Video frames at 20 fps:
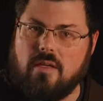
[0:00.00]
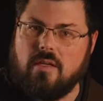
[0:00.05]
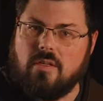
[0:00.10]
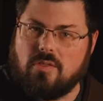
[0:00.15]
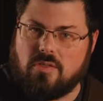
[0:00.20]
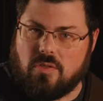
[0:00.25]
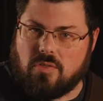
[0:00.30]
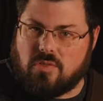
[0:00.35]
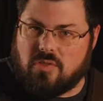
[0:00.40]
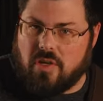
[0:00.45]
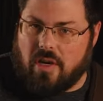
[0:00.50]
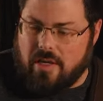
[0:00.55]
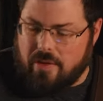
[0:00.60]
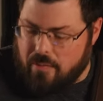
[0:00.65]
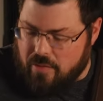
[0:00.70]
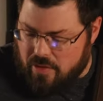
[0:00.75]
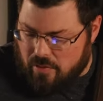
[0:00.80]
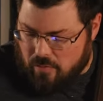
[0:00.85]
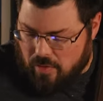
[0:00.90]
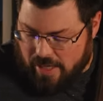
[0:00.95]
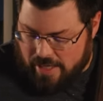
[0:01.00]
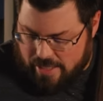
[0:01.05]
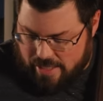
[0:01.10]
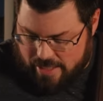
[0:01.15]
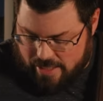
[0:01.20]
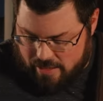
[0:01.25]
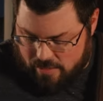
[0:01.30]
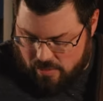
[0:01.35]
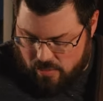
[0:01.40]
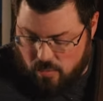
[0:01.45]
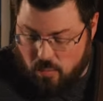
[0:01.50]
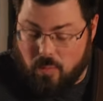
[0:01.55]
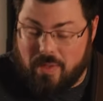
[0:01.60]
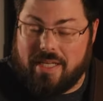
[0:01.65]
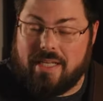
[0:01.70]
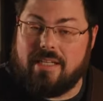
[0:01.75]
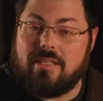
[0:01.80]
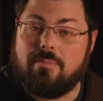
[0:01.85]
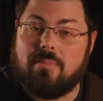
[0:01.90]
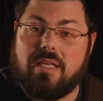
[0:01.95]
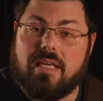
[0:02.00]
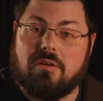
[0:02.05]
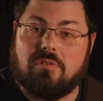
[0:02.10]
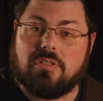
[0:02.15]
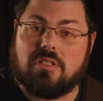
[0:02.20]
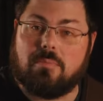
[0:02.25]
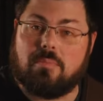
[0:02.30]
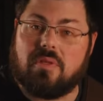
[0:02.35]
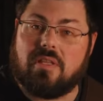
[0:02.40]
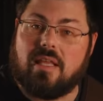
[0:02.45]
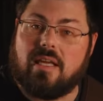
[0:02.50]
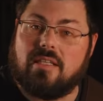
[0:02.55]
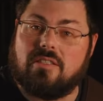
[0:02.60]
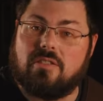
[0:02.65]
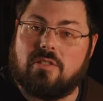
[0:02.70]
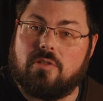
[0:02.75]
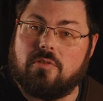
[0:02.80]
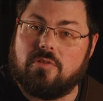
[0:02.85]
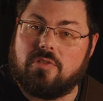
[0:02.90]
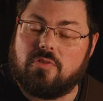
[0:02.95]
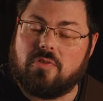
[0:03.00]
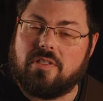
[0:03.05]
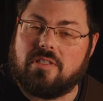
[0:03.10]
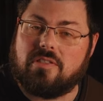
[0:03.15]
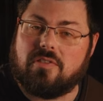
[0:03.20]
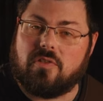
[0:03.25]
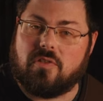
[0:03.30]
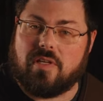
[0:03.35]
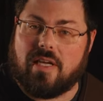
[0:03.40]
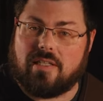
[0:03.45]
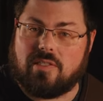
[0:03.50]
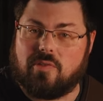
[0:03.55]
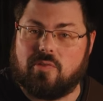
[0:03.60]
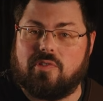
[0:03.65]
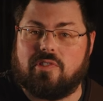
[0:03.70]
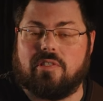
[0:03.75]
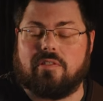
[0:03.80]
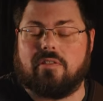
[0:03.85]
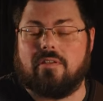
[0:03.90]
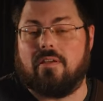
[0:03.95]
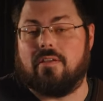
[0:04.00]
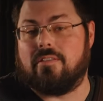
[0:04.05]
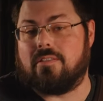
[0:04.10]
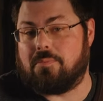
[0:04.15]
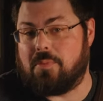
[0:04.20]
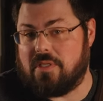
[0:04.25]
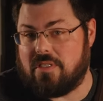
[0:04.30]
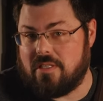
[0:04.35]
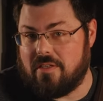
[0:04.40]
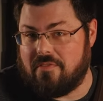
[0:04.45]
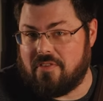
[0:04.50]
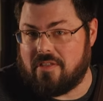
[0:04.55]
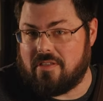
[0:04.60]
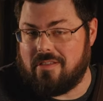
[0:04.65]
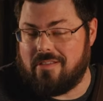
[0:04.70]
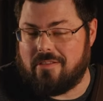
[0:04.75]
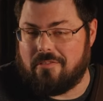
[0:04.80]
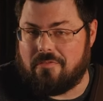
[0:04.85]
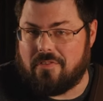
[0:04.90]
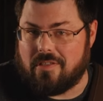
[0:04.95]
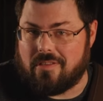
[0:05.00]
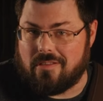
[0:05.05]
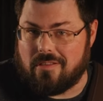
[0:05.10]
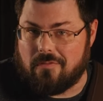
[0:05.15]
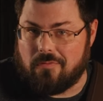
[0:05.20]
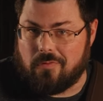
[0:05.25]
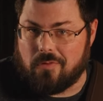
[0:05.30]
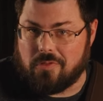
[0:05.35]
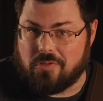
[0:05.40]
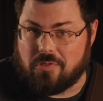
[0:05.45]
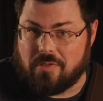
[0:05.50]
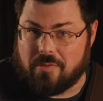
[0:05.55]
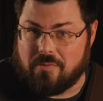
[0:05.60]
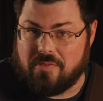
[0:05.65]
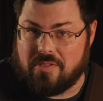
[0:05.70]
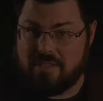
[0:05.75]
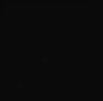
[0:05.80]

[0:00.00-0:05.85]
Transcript: So starting with the right hand, we need to be able to play two strings that are next to each other, specifically the fifth and the fourth string of